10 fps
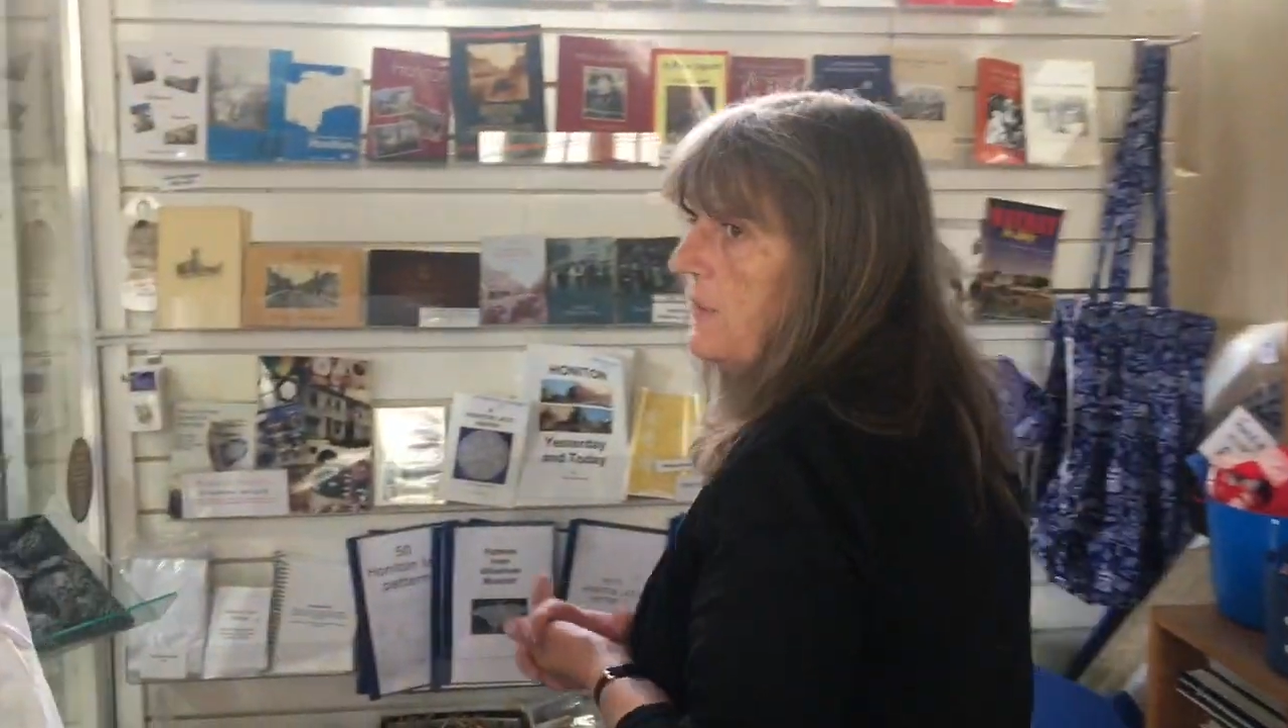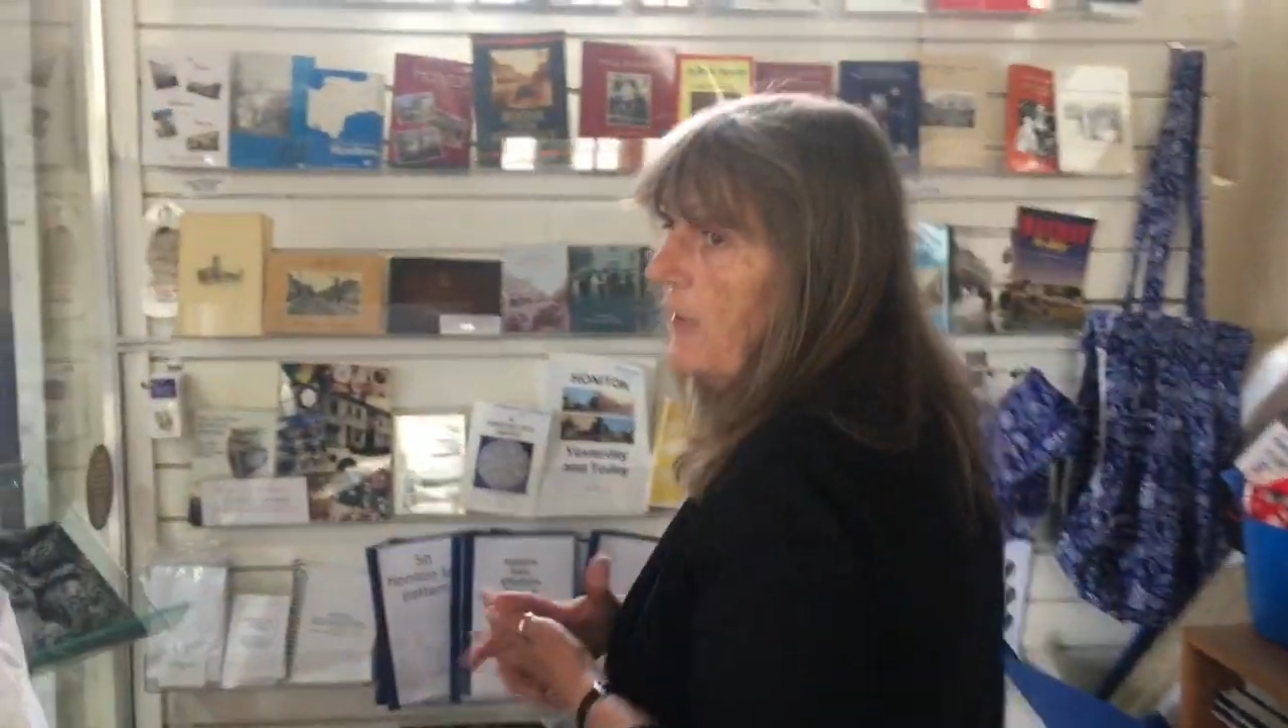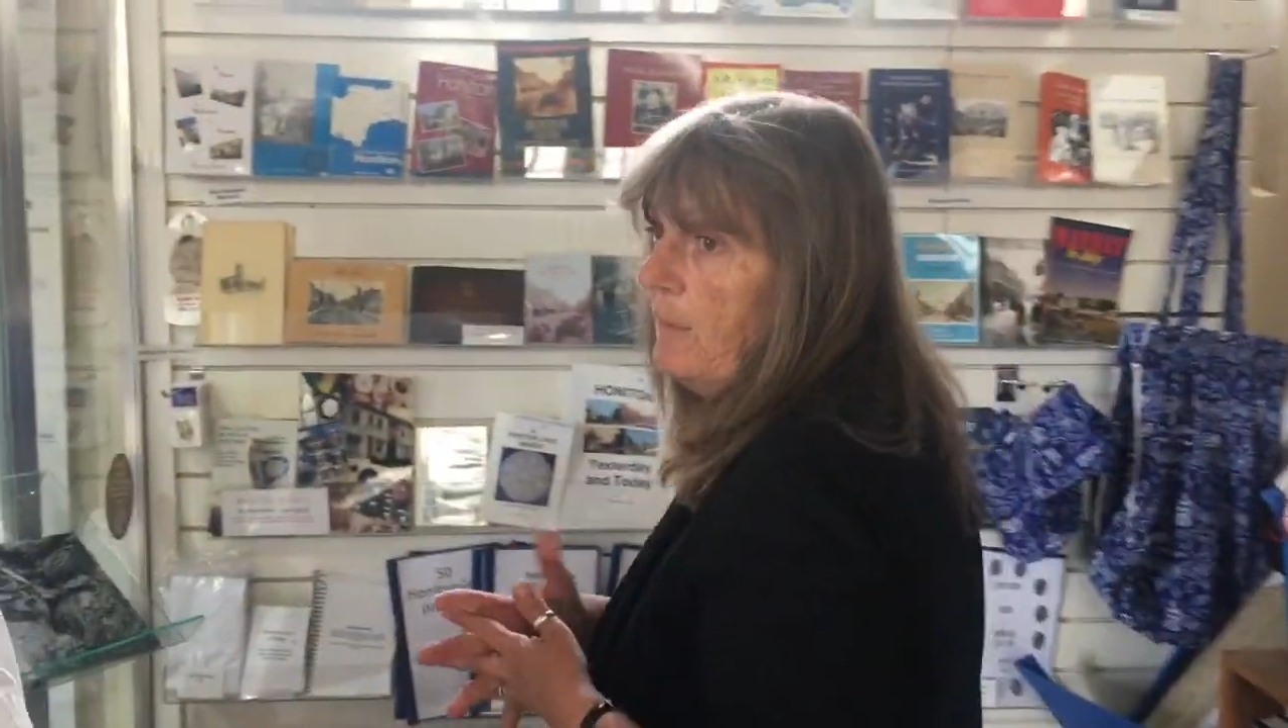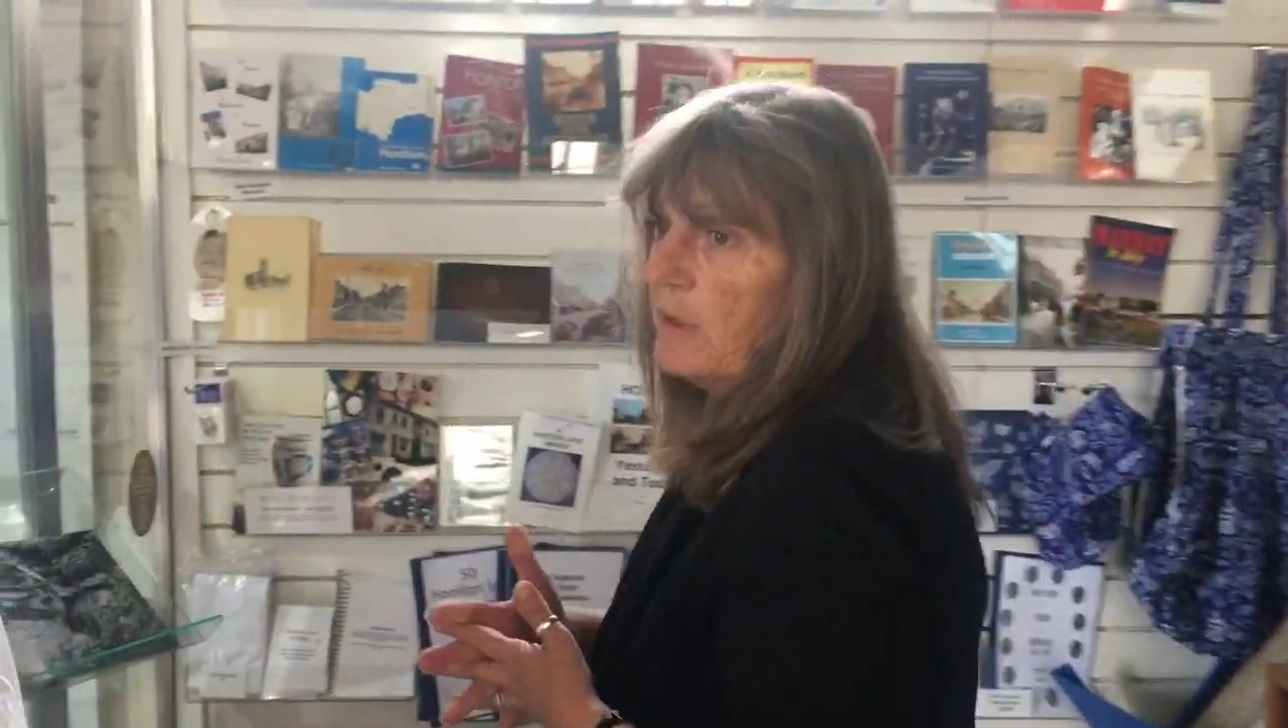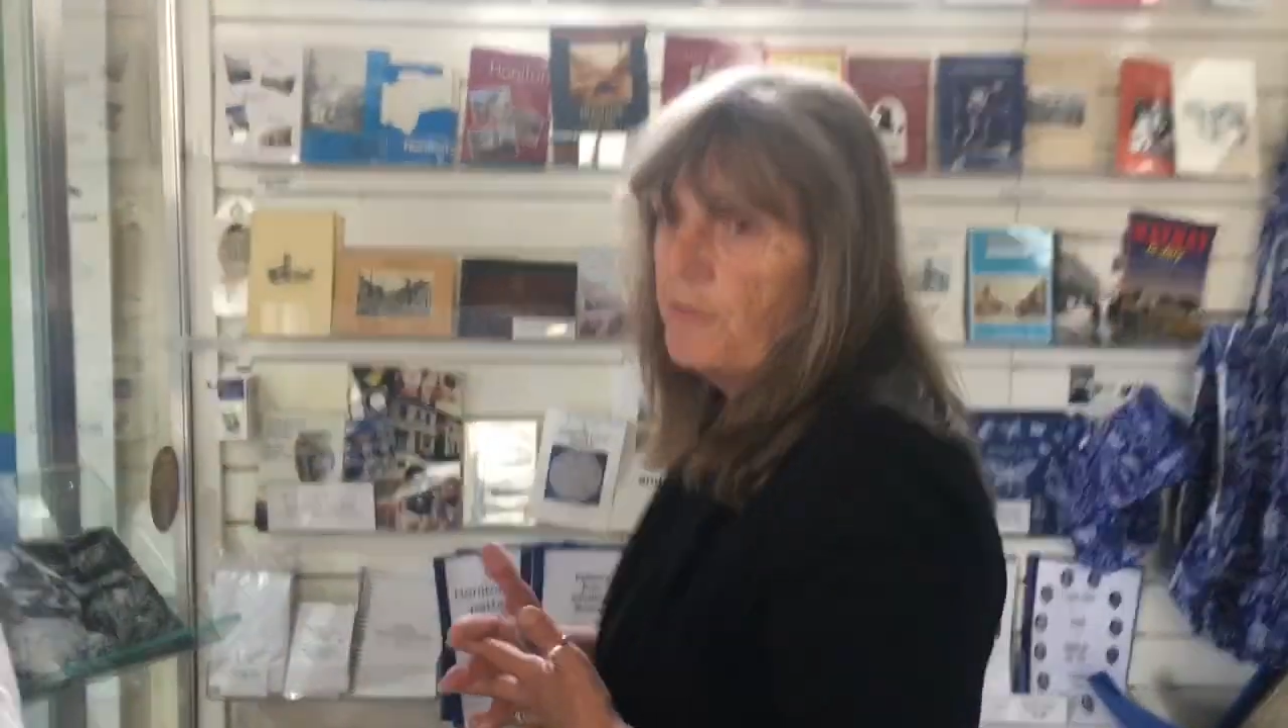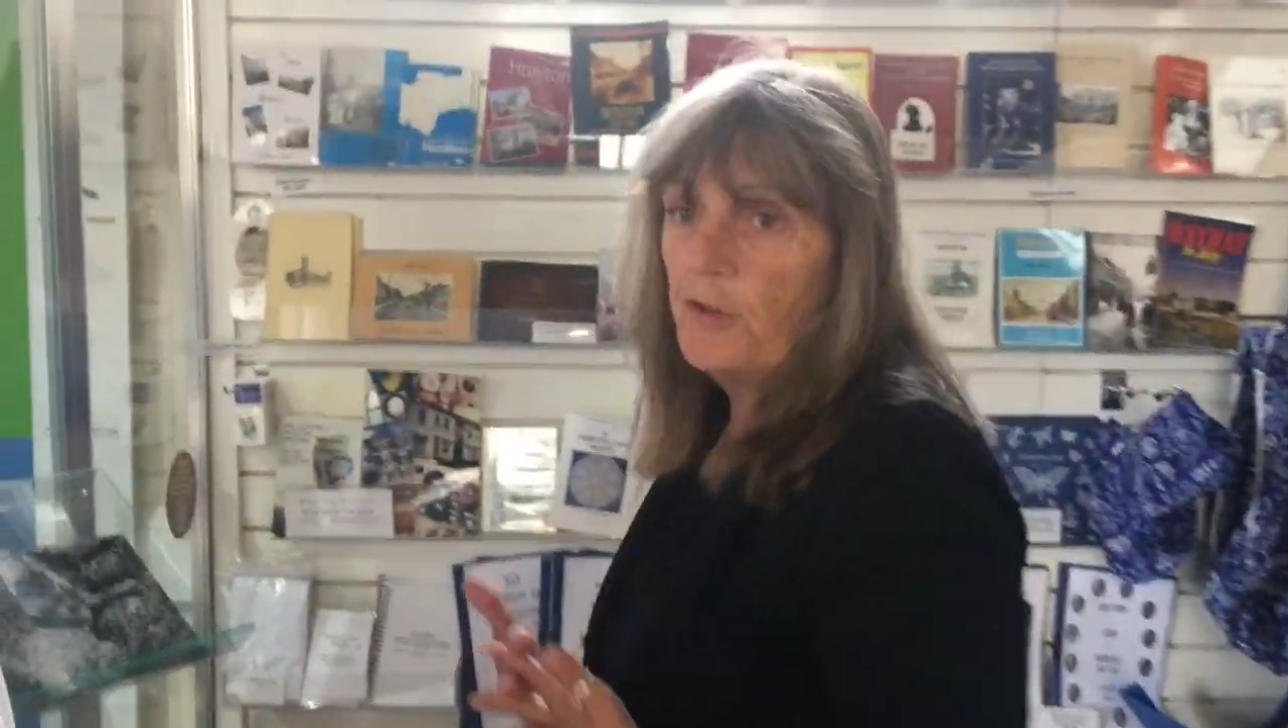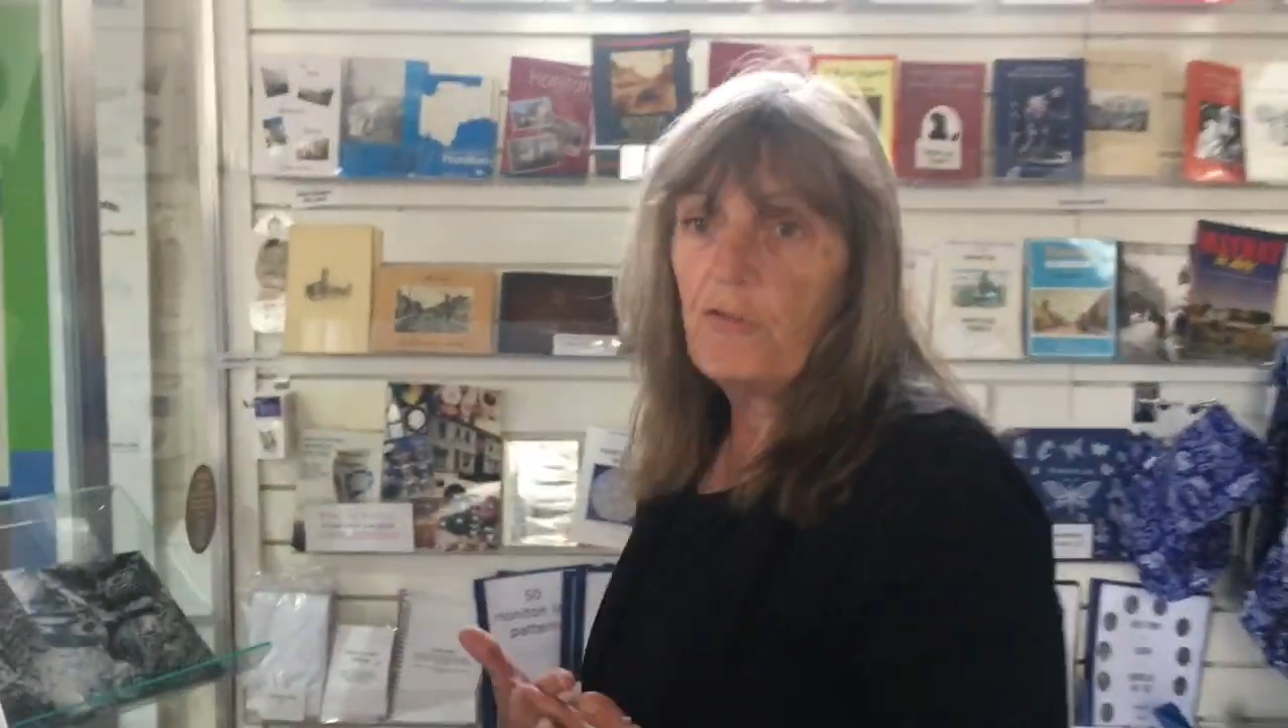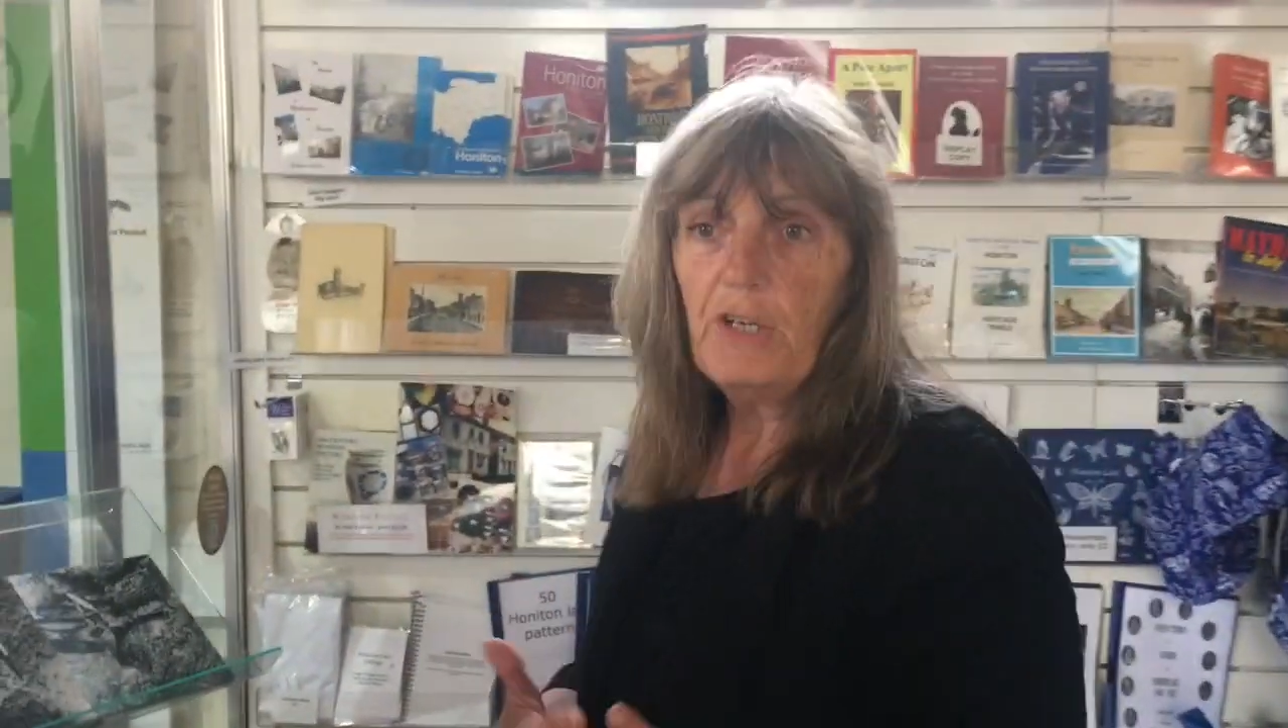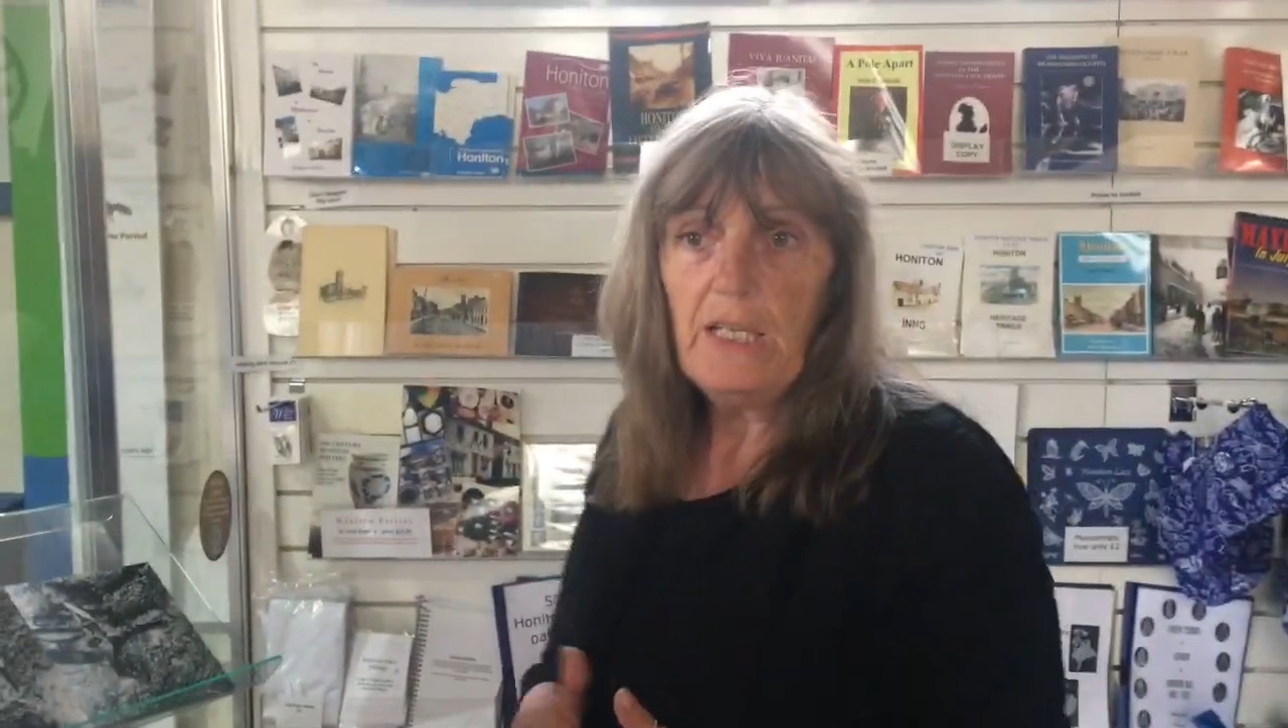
is famous for 3